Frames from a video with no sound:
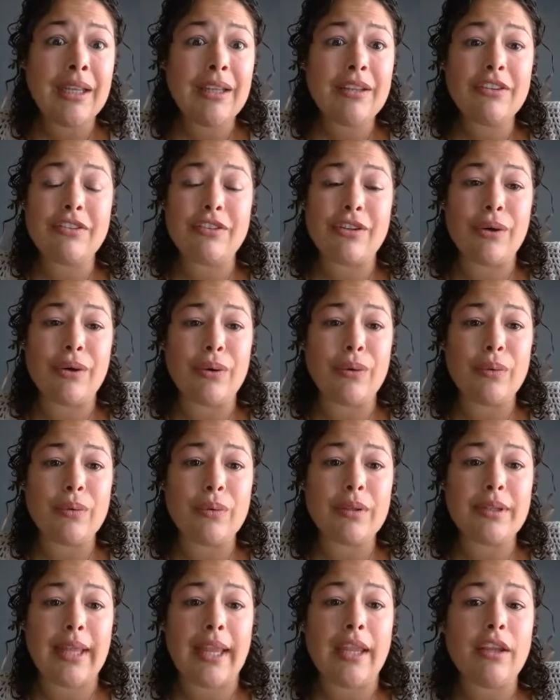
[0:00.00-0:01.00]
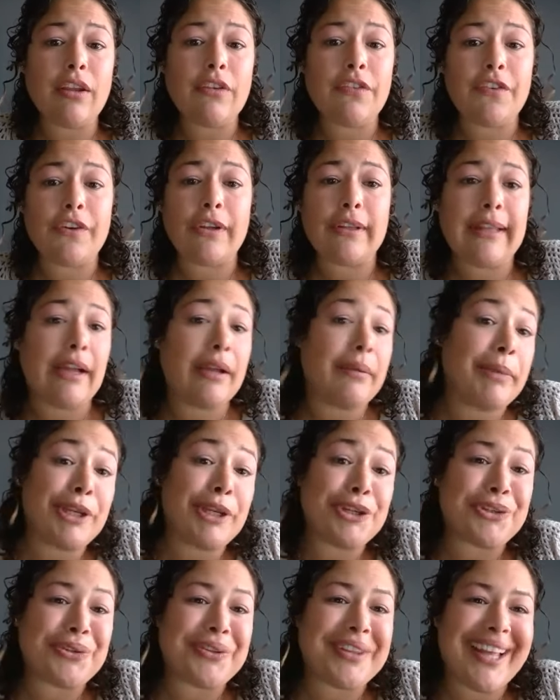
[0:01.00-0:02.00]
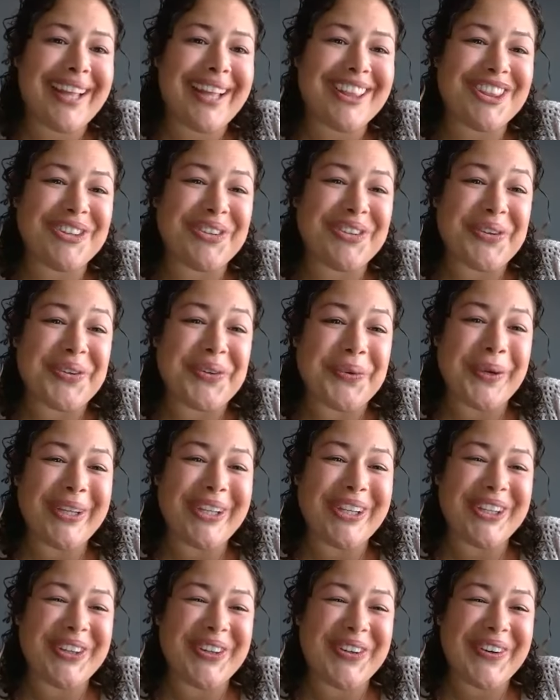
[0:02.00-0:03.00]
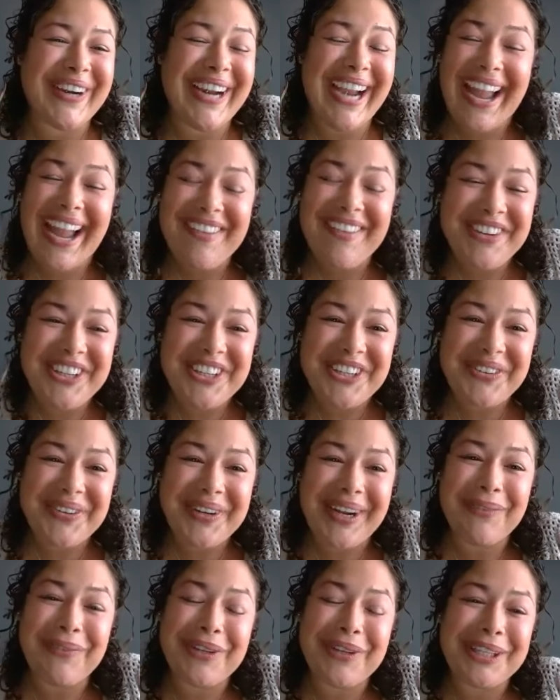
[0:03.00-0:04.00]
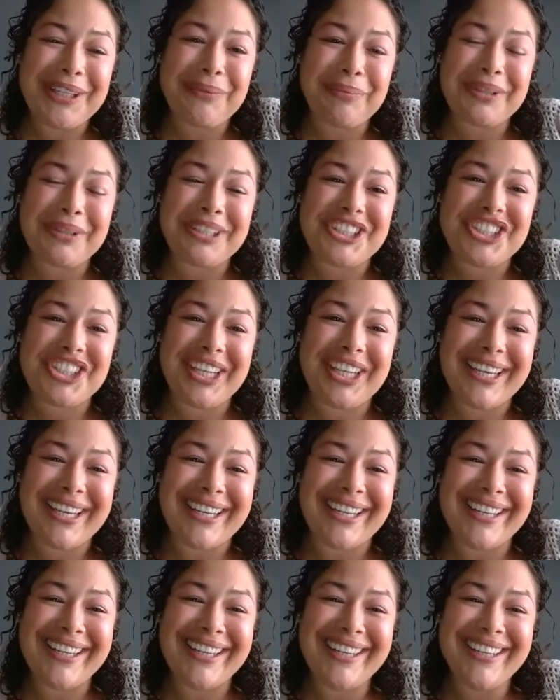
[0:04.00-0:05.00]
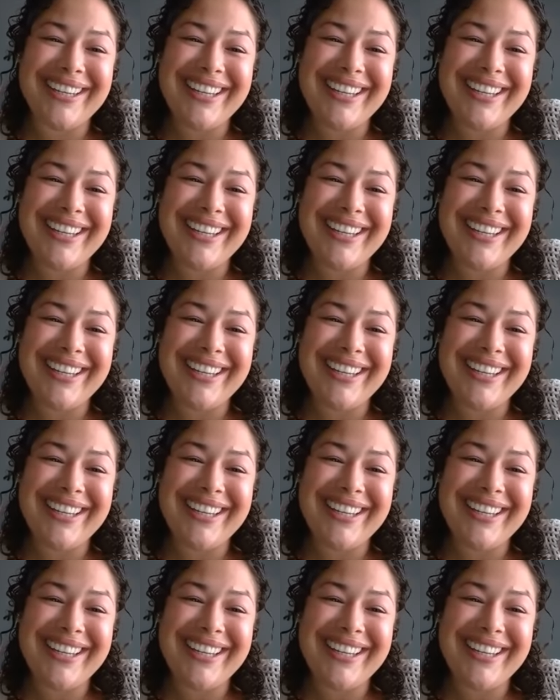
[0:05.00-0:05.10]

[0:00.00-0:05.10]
So thank you for allowing me to do that through your avenue. I really appreciate it.